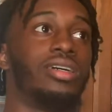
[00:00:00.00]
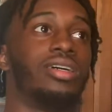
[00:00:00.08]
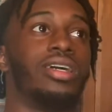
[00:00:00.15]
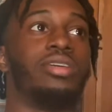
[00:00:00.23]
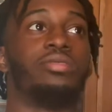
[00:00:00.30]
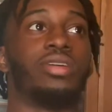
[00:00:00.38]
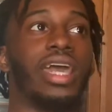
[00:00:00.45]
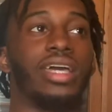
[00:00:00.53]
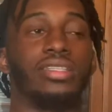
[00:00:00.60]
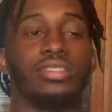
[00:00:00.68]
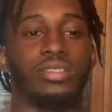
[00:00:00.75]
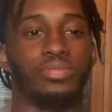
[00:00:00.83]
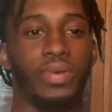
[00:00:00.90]
and you
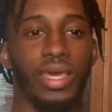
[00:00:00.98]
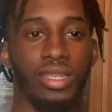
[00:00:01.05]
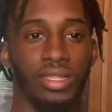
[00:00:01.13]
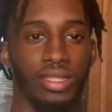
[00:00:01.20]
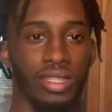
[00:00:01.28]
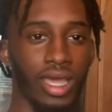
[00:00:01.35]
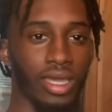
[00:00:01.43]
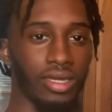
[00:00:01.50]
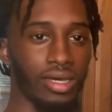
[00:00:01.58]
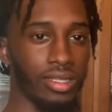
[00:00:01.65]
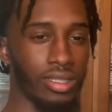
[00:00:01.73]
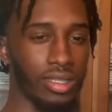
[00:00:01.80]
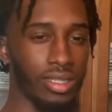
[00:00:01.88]
can't spend like
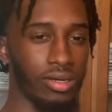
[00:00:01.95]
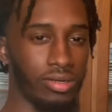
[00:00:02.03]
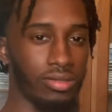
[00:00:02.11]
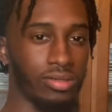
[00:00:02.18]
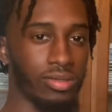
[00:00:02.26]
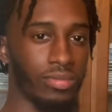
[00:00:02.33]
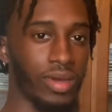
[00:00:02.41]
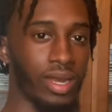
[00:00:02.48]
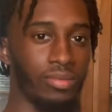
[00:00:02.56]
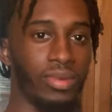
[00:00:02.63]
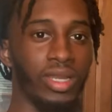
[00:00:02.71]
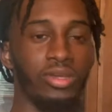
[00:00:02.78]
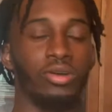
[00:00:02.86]
a little amount of
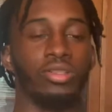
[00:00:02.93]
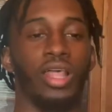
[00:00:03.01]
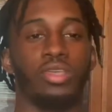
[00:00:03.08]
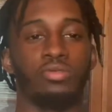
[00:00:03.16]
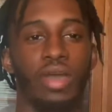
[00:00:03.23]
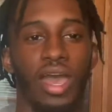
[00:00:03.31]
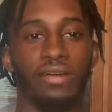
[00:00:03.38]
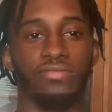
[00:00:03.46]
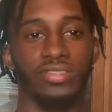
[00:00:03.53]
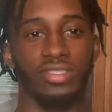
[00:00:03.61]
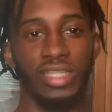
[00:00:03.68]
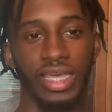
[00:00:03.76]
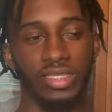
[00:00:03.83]
money on. Like
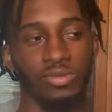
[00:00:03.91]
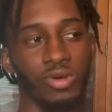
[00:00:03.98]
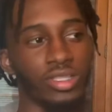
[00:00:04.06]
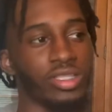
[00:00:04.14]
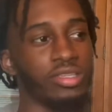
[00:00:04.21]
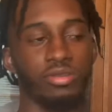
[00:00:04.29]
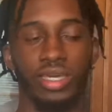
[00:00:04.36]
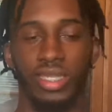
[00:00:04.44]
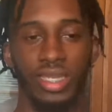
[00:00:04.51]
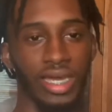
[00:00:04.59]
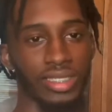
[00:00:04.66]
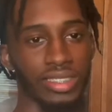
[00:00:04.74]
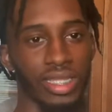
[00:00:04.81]
that's the one thing you
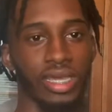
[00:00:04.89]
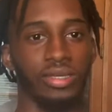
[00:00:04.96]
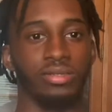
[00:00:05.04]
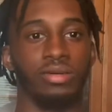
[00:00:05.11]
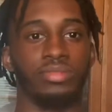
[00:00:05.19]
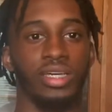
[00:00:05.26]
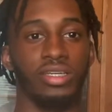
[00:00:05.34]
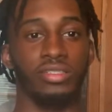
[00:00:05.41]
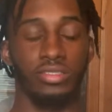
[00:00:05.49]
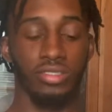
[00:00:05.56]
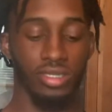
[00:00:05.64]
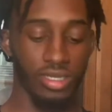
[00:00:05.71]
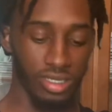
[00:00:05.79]
cannot slack on, I'm telling
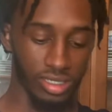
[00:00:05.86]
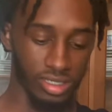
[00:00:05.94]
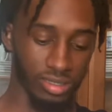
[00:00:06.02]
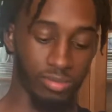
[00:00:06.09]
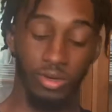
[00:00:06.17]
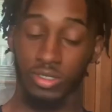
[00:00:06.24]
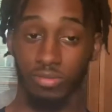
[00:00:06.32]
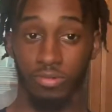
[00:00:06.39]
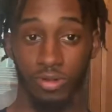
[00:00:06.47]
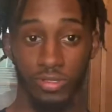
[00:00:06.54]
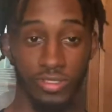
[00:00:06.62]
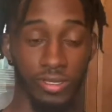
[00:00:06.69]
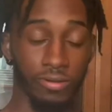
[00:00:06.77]
you. It's the most
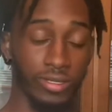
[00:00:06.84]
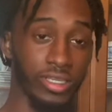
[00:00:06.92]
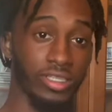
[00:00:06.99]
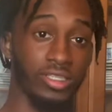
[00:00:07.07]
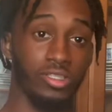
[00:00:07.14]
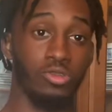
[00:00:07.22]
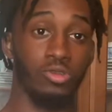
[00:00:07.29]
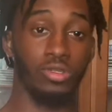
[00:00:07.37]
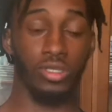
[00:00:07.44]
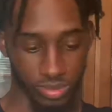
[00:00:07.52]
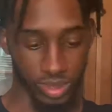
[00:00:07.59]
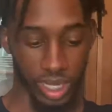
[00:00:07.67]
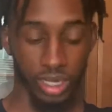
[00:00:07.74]
important thing right there, the shoes.
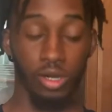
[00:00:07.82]
That